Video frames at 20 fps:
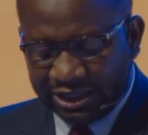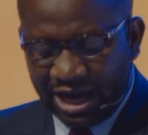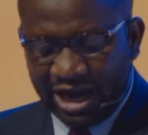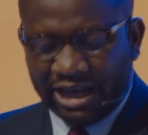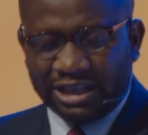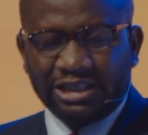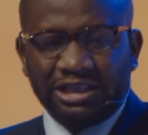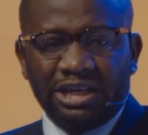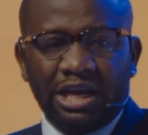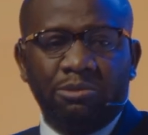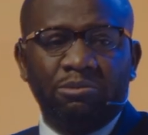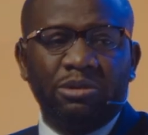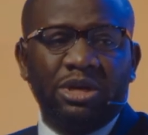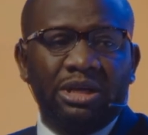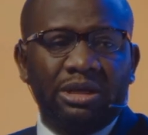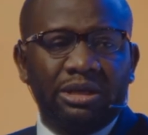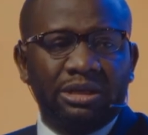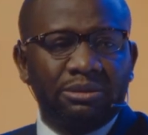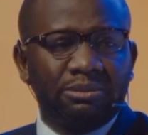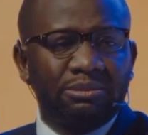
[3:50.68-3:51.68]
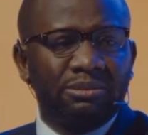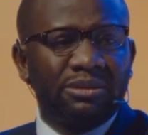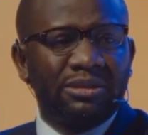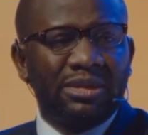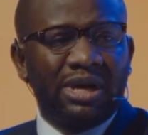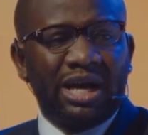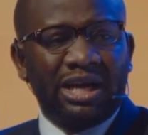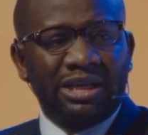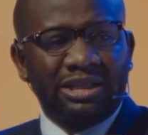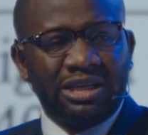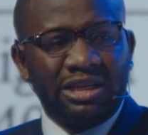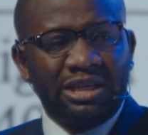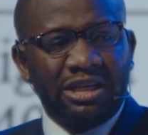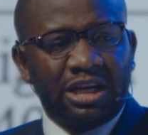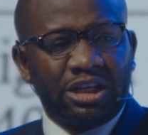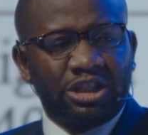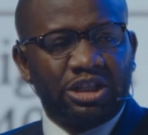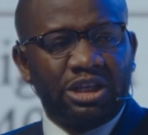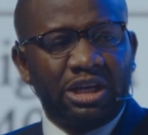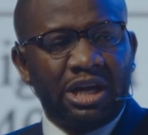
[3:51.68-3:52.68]
SME as a
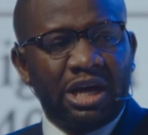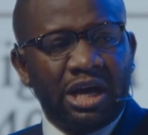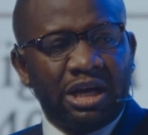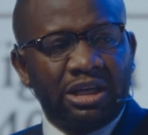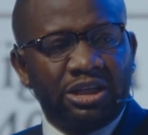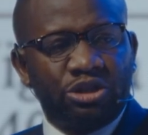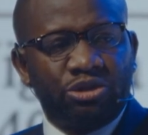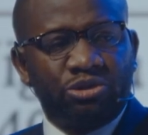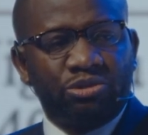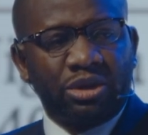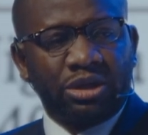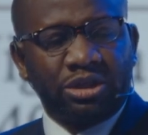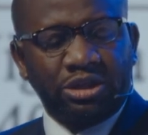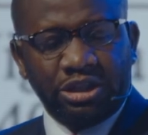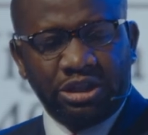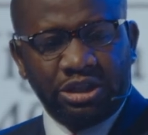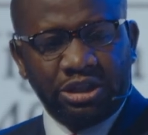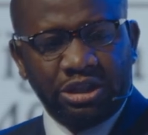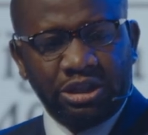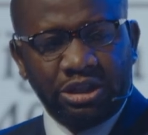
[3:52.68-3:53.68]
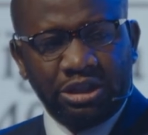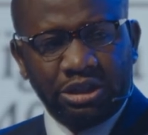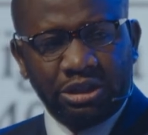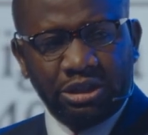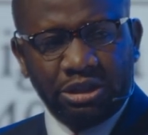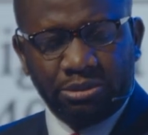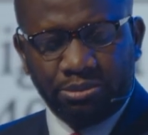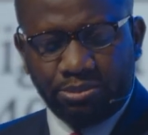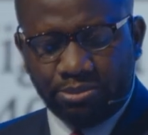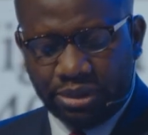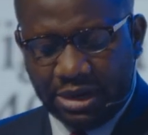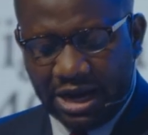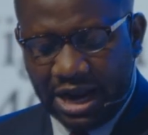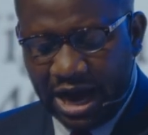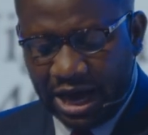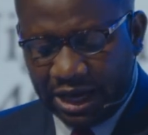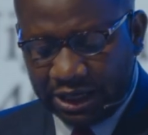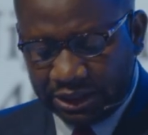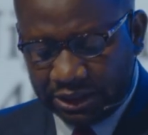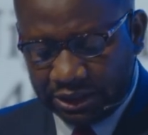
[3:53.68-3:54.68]
national strategy
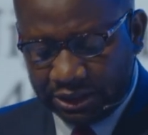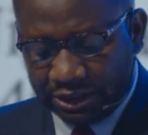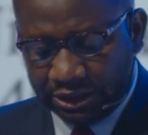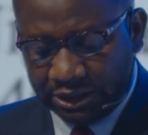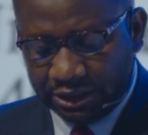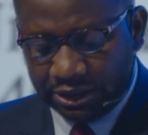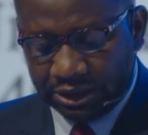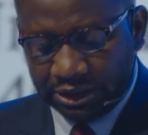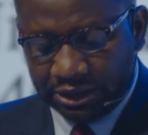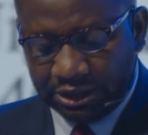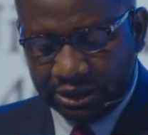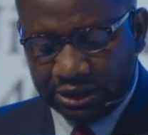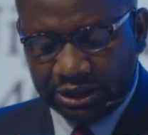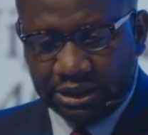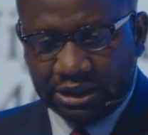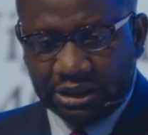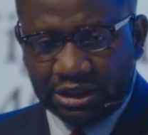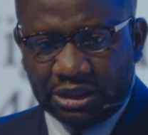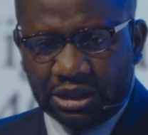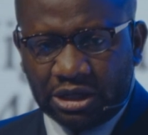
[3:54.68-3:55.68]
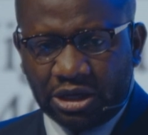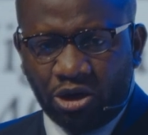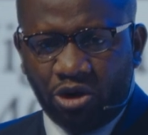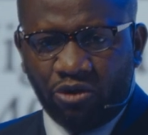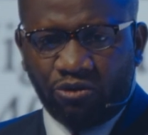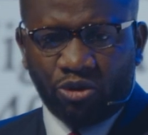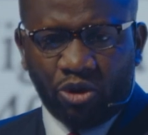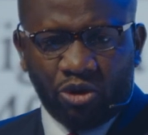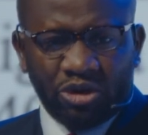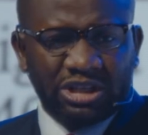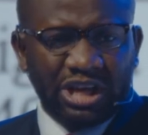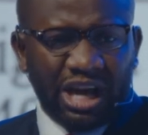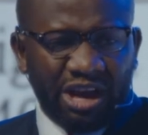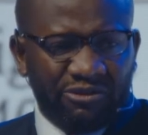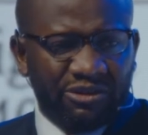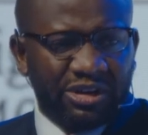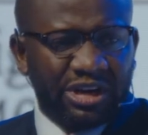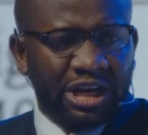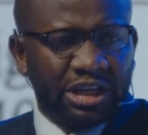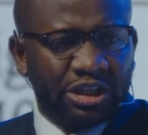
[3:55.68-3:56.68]
plan. Of course,
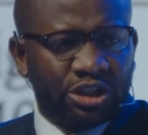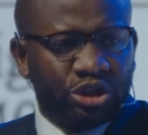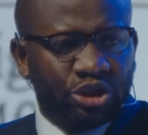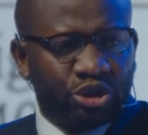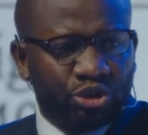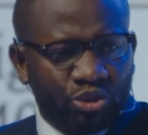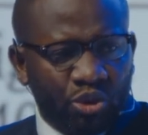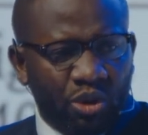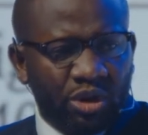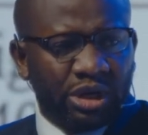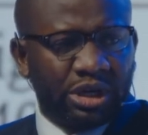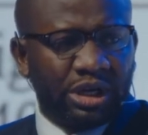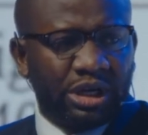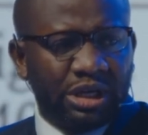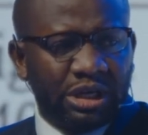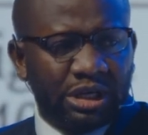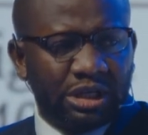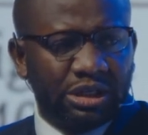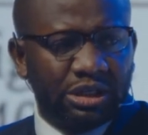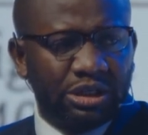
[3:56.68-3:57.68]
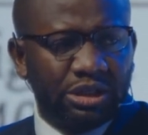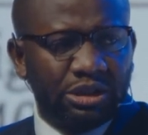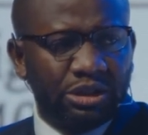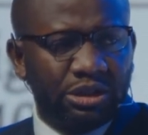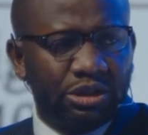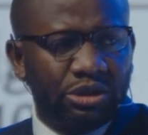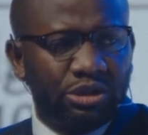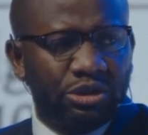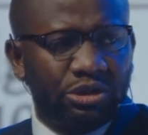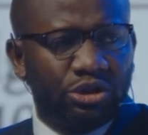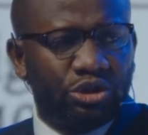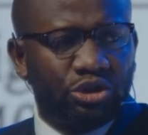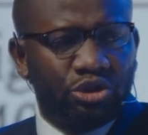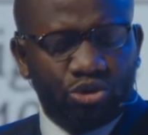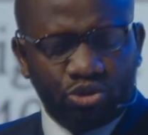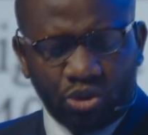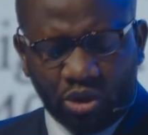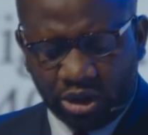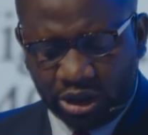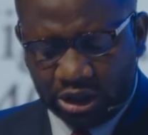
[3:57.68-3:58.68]
evidence strongly
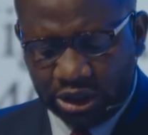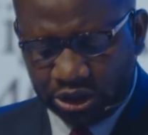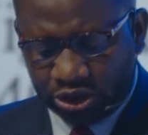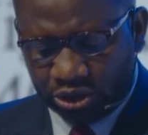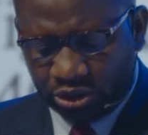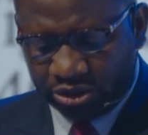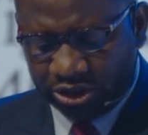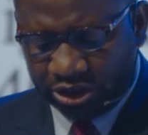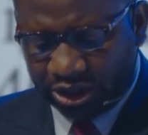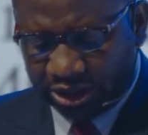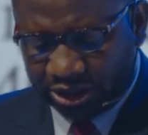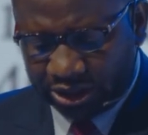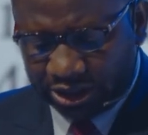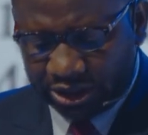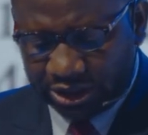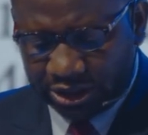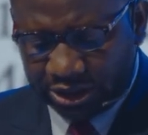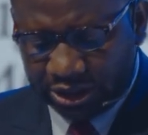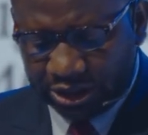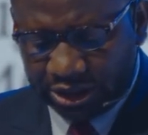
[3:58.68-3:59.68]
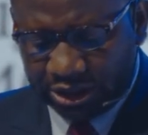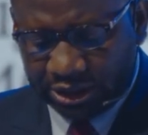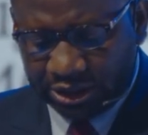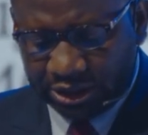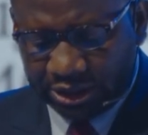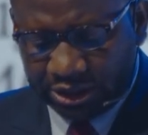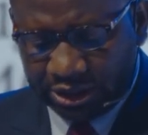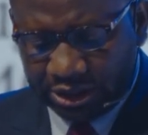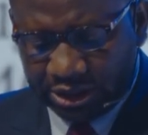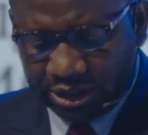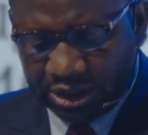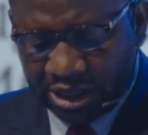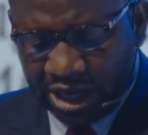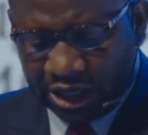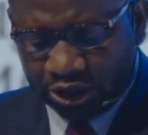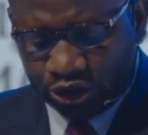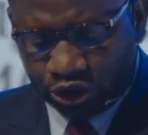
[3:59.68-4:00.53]
suggests and